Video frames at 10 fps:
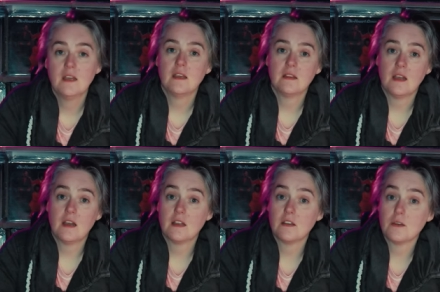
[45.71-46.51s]
There
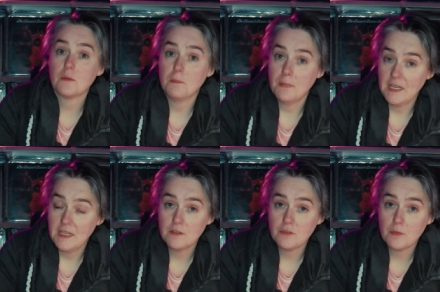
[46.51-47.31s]
are not
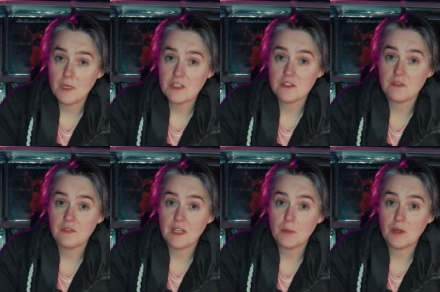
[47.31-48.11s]
many informations
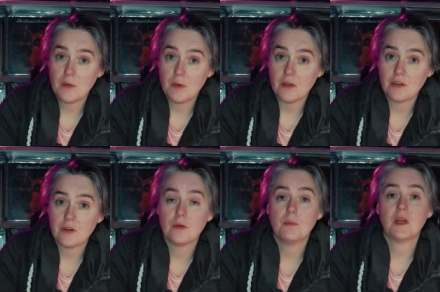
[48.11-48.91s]
available about
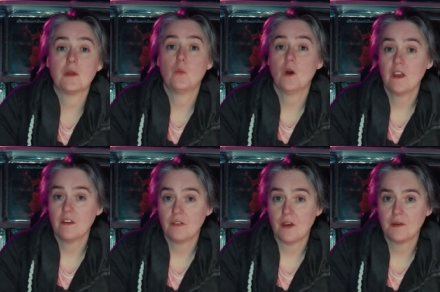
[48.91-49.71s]
her, but what I
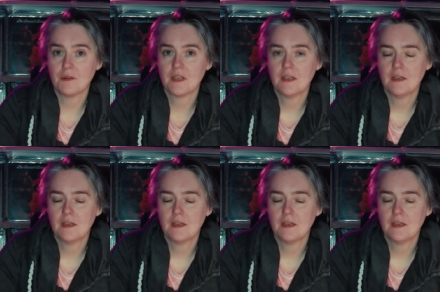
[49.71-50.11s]
found,